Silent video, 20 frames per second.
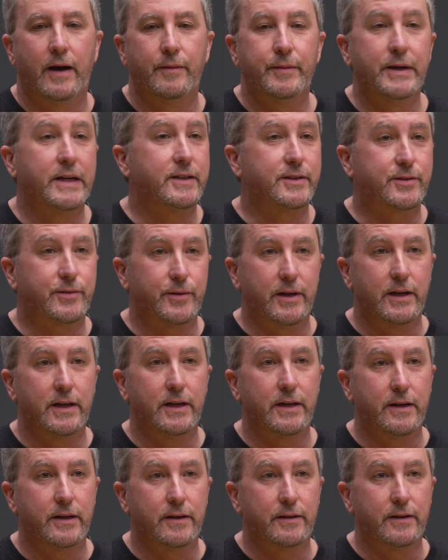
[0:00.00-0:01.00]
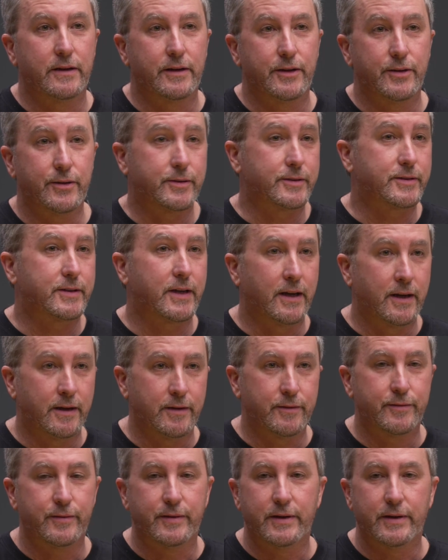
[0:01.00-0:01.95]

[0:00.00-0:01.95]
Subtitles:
I'm an Israeli and a Yugoslav,